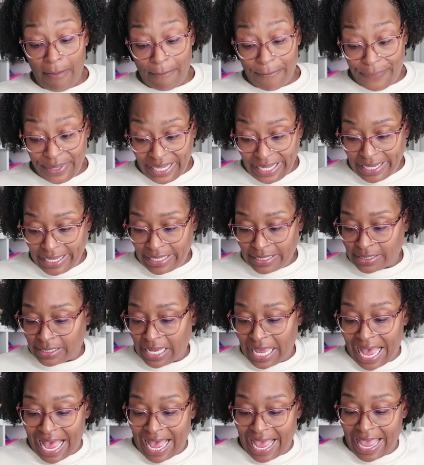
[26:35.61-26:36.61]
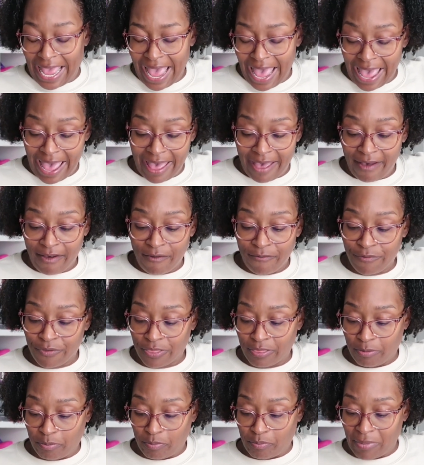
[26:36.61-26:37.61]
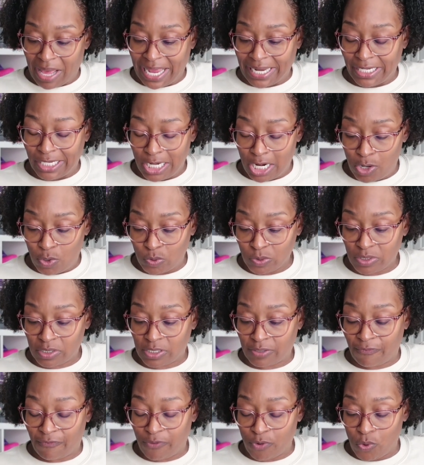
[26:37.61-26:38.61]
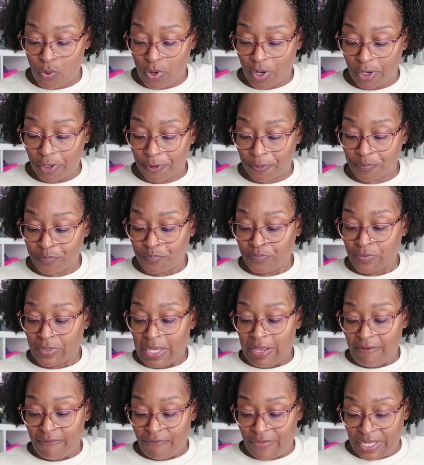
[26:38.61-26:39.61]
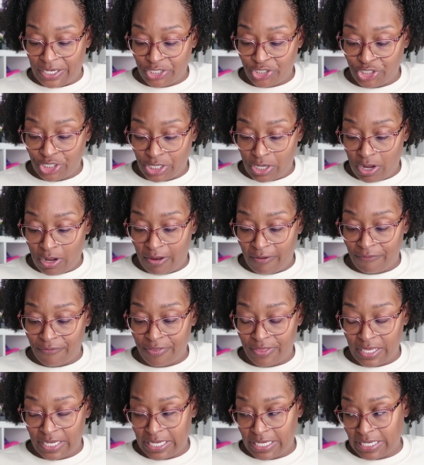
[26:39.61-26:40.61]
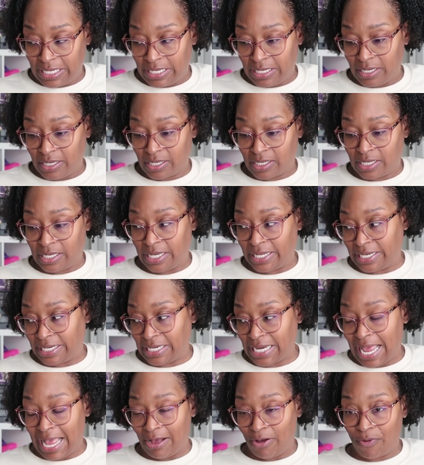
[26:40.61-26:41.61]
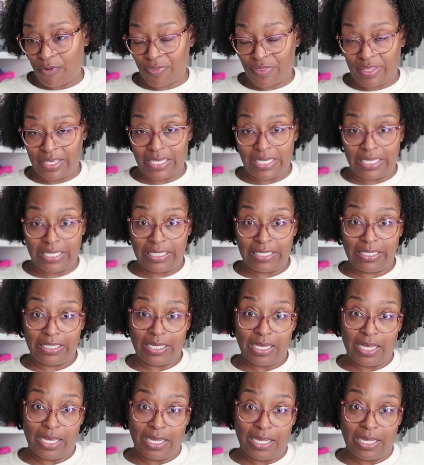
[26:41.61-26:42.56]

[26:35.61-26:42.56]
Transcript: But I have my notes for finishing off the cutting out the